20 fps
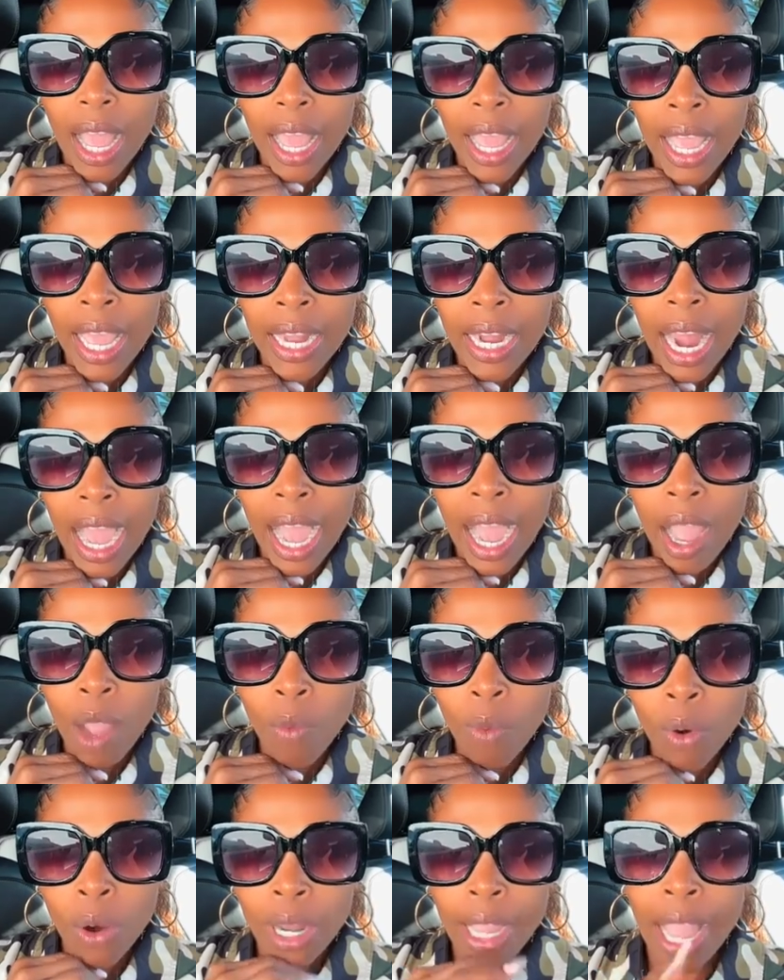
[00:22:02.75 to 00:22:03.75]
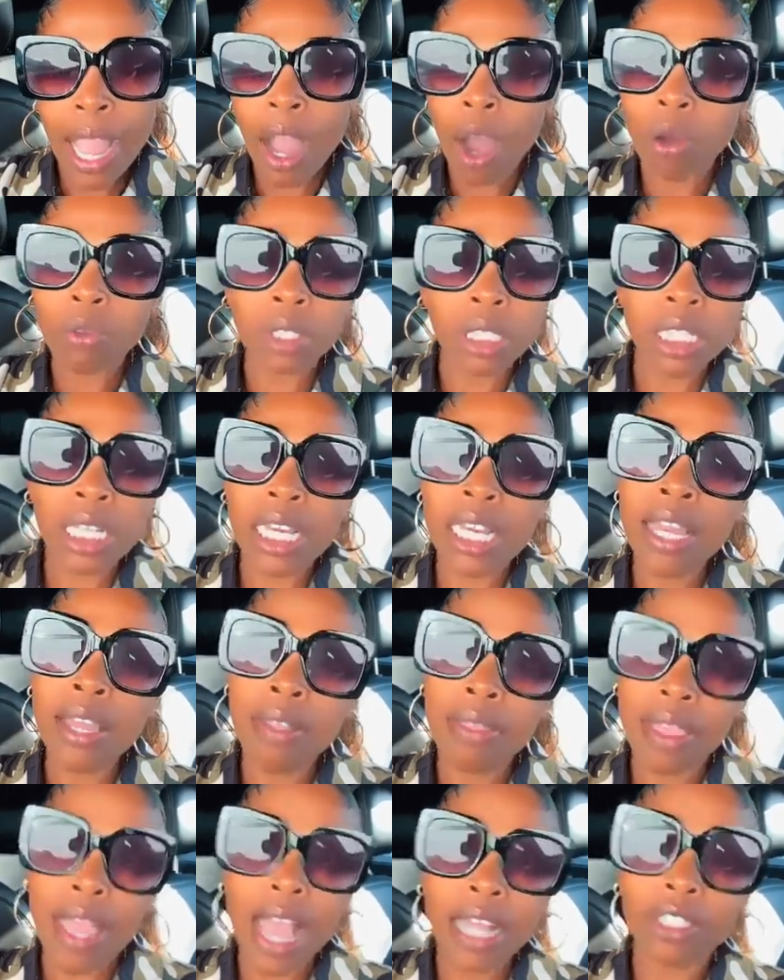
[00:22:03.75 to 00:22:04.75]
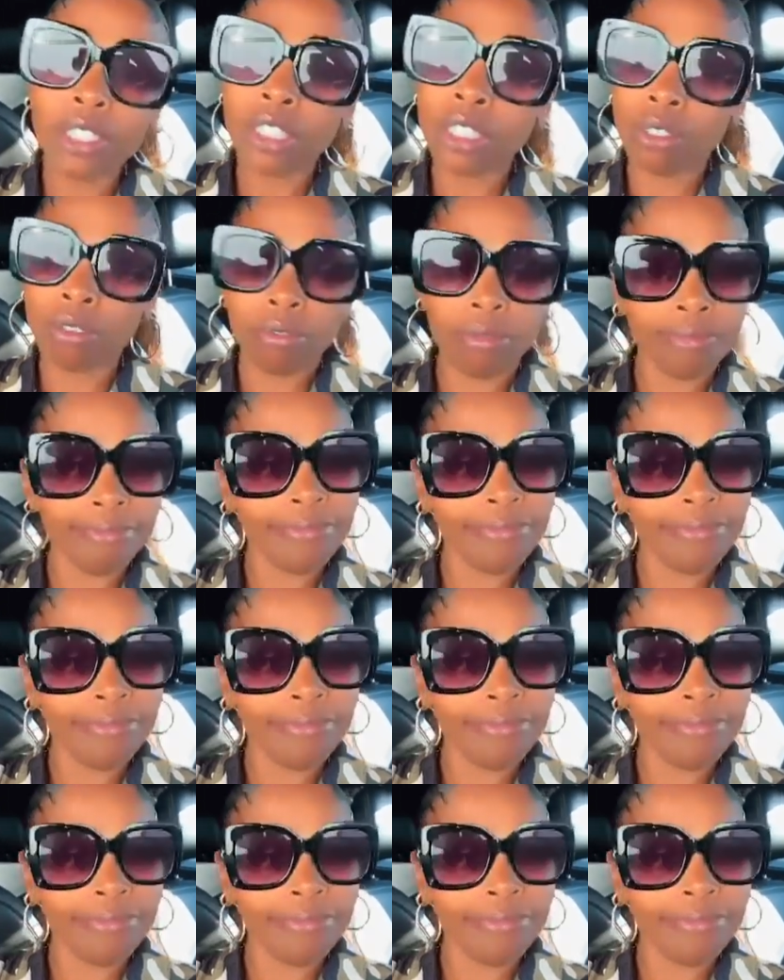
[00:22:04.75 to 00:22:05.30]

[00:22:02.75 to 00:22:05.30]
and I work out, see, that's,